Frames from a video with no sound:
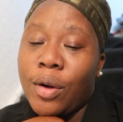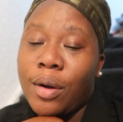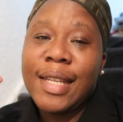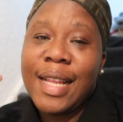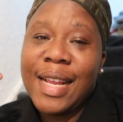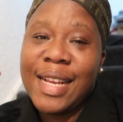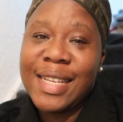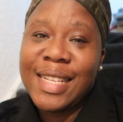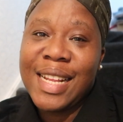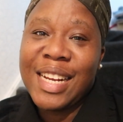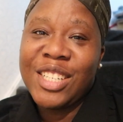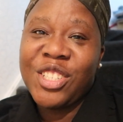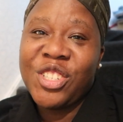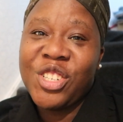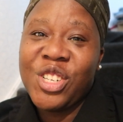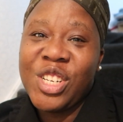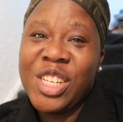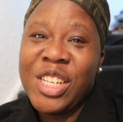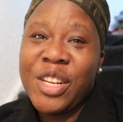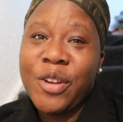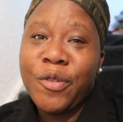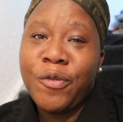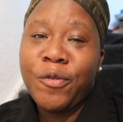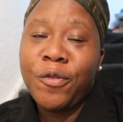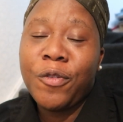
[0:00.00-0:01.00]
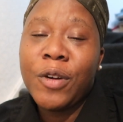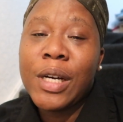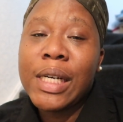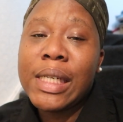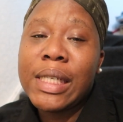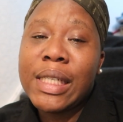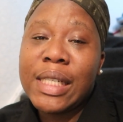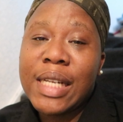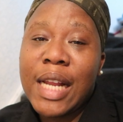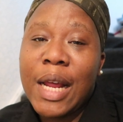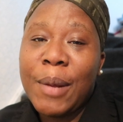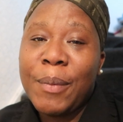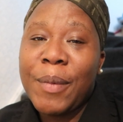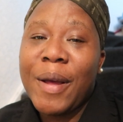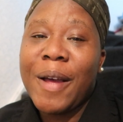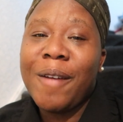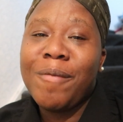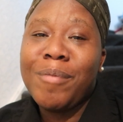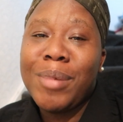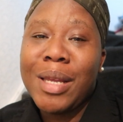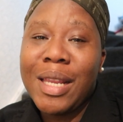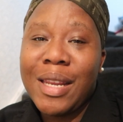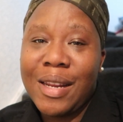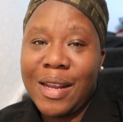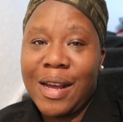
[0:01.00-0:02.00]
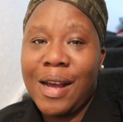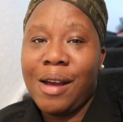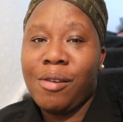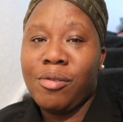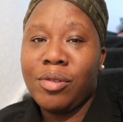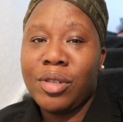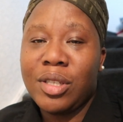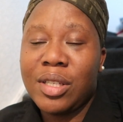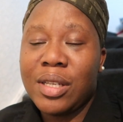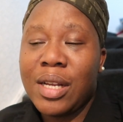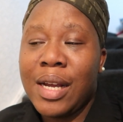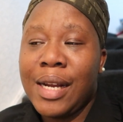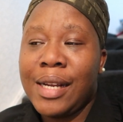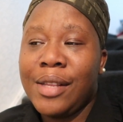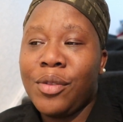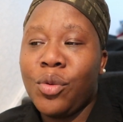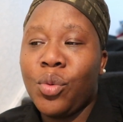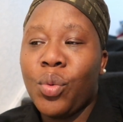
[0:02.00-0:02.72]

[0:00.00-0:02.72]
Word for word: Today is actually the first time I've been outside.